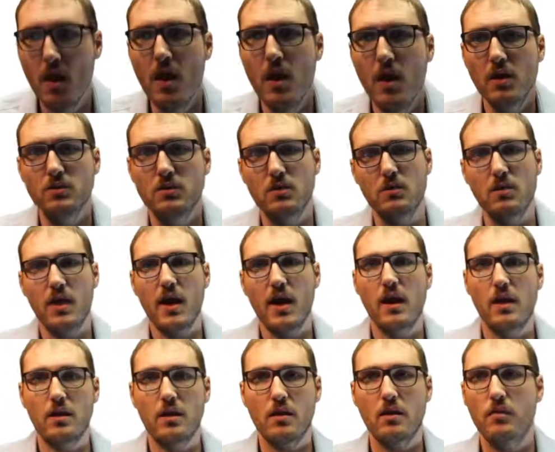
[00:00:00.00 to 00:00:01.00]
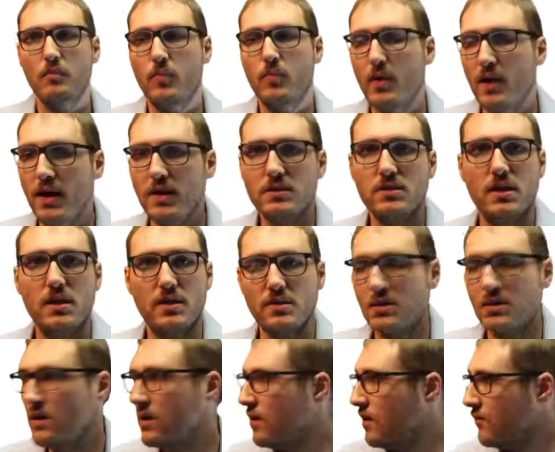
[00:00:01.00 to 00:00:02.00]
So that process
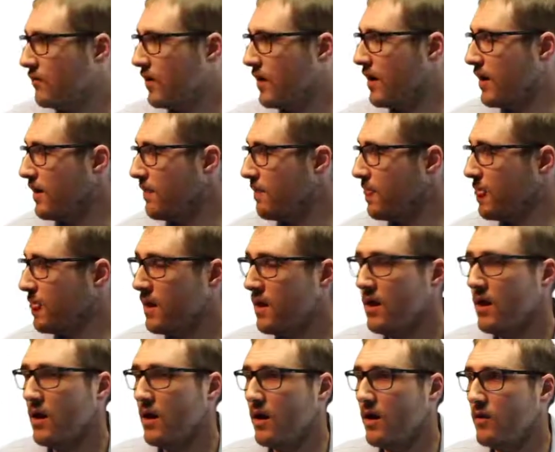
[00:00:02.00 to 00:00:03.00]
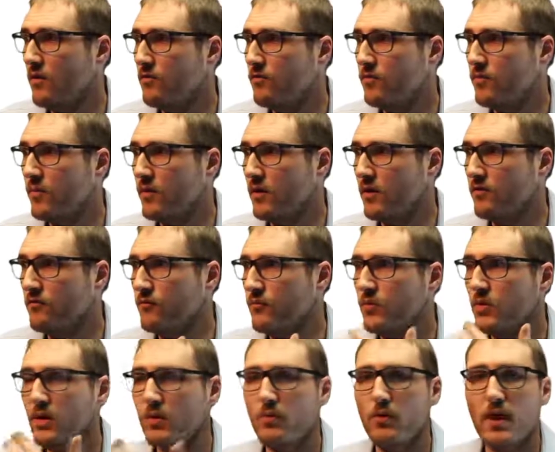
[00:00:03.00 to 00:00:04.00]
of
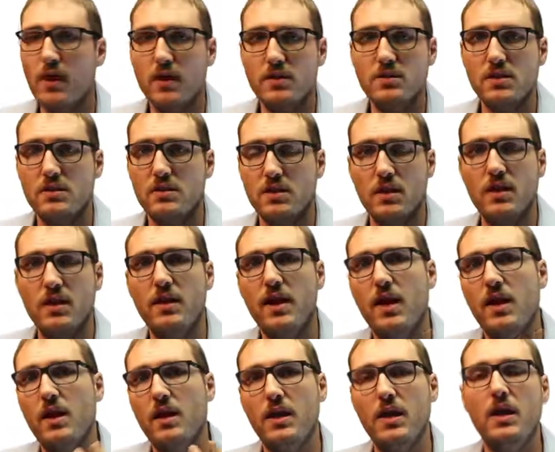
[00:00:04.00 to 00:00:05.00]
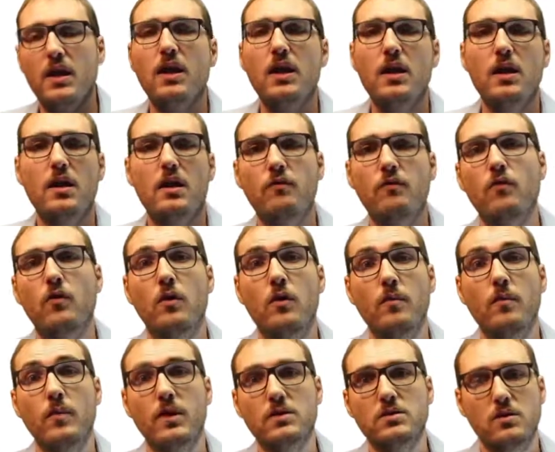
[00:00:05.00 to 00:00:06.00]
pre-processing the data, getting it in a
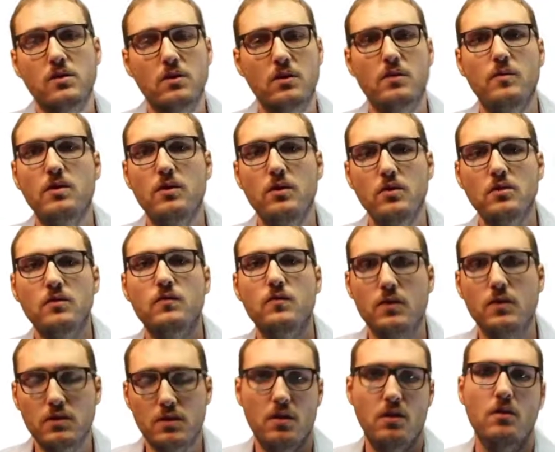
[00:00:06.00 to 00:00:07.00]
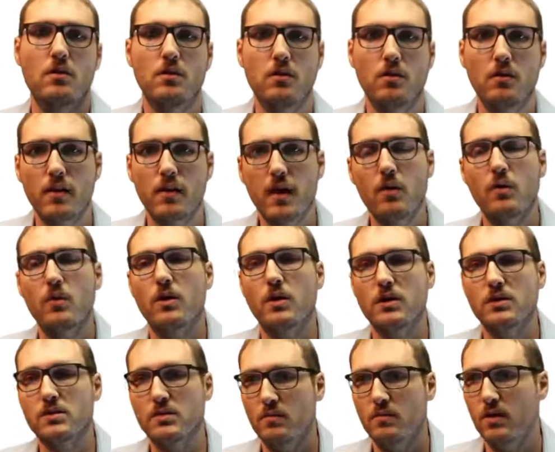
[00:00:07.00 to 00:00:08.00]
form that's going to be useful to the neural network
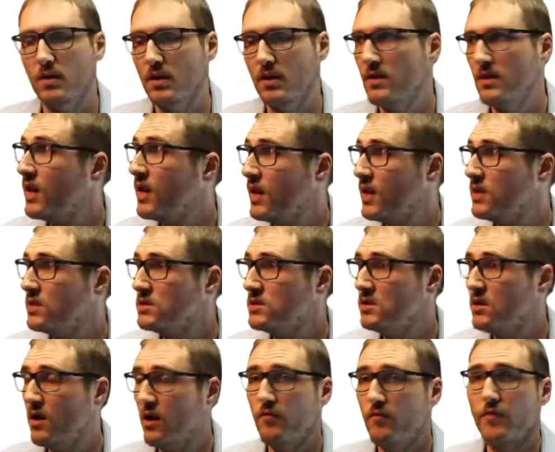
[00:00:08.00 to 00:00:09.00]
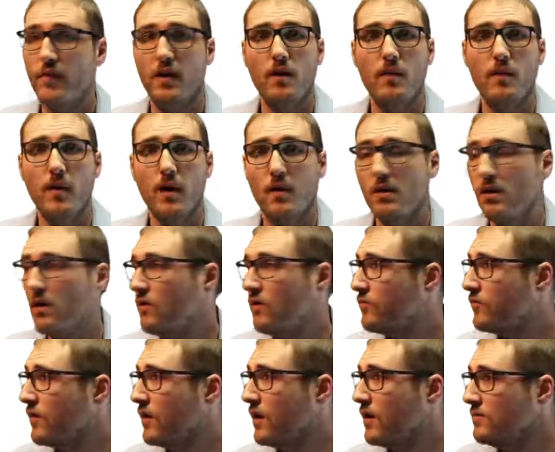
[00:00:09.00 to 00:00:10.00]
is something that takes a fair amount
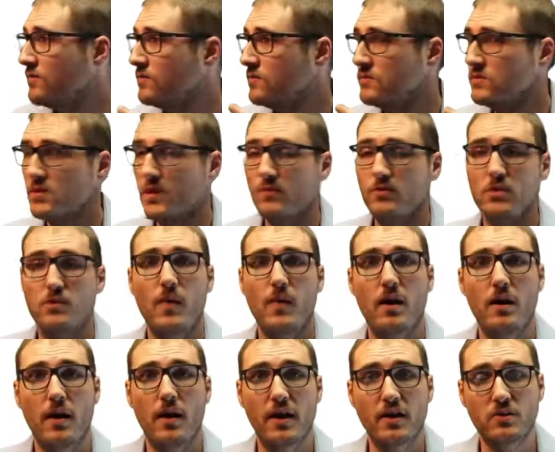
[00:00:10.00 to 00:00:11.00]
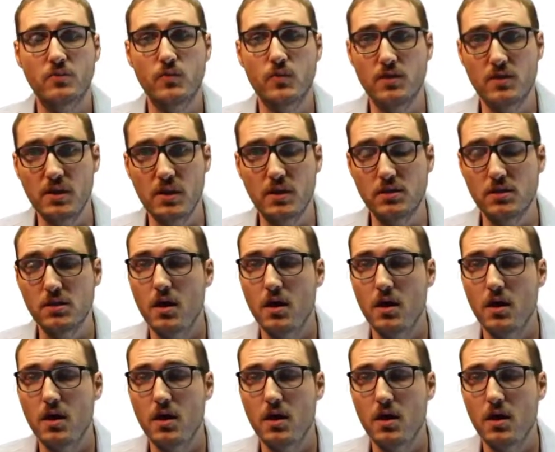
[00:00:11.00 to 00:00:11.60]
of subject matter expertise.